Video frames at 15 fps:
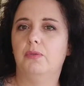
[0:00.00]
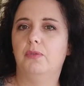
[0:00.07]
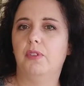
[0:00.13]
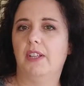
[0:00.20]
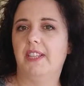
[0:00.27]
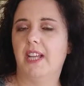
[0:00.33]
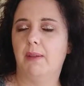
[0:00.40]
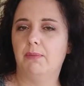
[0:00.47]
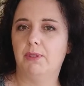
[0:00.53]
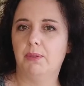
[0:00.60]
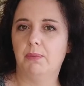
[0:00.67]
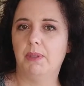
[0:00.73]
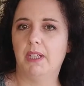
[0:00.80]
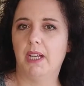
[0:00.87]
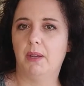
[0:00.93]
for them to
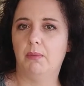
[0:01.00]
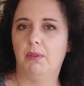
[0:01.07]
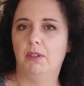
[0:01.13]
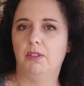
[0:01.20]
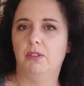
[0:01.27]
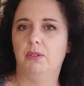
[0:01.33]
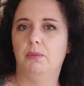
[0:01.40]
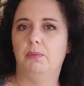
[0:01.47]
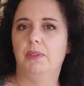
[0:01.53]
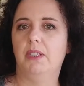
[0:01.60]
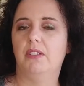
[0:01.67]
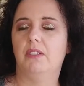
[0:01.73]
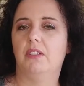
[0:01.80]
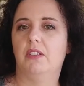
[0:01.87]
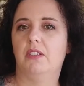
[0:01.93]
be able to be
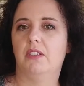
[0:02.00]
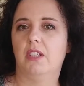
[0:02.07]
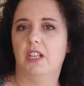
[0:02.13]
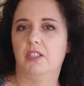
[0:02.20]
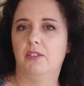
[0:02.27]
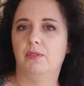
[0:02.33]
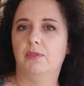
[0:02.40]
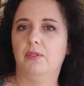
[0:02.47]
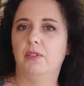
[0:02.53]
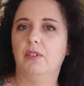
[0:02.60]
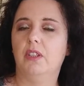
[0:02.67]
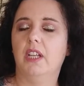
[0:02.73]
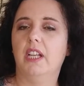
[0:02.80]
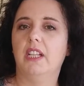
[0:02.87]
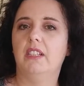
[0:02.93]
successful
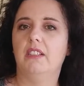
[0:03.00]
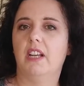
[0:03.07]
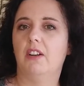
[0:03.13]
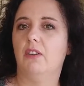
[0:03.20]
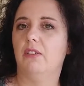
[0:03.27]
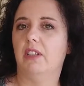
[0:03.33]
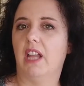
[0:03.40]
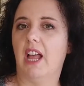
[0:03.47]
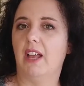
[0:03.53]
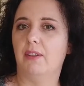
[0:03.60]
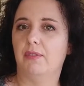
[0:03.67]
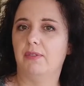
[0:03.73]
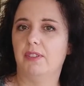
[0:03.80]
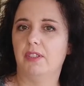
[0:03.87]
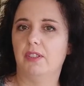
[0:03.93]
in their own
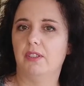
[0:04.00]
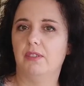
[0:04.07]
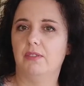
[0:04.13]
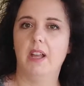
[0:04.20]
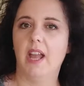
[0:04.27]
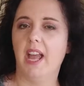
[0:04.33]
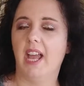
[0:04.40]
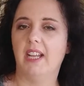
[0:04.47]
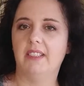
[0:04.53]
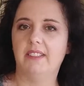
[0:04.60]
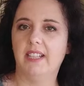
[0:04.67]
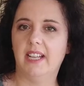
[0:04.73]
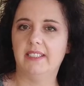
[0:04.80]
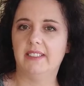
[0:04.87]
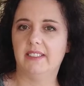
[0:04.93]
lives. And
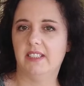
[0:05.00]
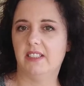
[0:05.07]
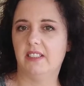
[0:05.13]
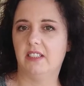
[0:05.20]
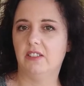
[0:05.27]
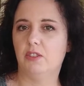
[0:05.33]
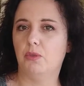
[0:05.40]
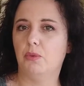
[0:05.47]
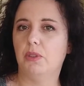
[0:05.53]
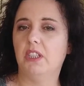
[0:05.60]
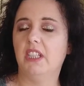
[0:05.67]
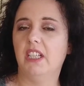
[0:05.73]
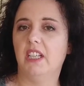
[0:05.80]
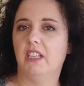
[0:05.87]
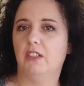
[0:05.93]
that doesn't
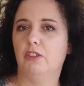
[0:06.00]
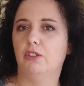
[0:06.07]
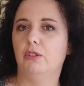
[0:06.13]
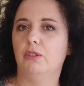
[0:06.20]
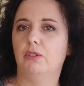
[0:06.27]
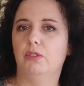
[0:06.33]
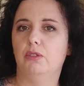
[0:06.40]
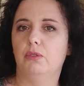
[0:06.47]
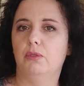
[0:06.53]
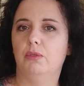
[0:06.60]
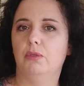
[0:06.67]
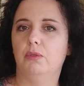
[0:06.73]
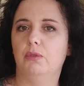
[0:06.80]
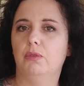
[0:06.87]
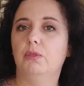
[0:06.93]
really include
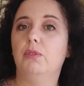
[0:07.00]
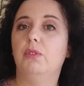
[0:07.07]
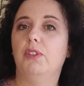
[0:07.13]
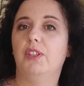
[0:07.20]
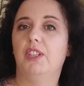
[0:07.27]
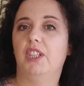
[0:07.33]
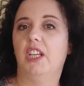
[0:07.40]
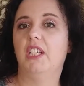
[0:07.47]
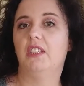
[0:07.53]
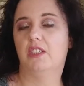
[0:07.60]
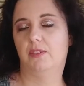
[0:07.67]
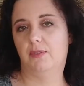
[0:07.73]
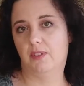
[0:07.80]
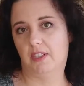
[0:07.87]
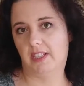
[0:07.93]
to do
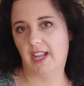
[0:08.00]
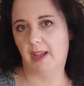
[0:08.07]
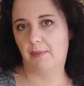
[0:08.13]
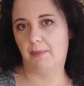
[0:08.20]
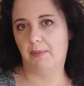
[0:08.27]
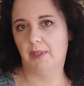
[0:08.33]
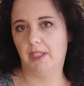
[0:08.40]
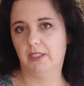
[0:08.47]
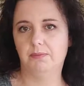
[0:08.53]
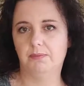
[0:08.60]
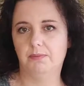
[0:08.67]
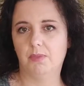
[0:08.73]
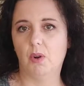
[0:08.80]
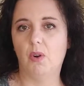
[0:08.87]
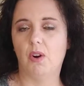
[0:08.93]
things for them
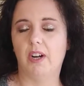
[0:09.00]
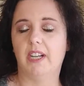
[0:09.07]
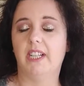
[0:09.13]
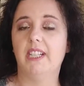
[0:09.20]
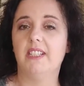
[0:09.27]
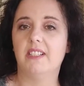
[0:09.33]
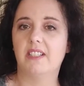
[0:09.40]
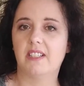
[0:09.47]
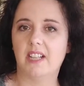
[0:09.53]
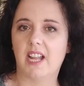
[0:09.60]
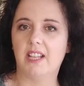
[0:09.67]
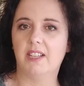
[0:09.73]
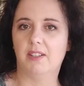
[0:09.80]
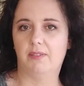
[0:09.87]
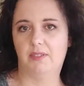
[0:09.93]
or
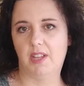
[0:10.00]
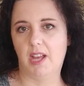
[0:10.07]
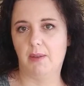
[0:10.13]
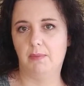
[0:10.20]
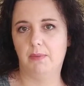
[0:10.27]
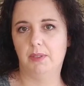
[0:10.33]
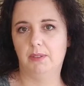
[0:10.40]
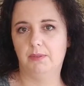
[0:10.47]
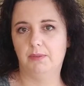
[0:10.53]
instead of them.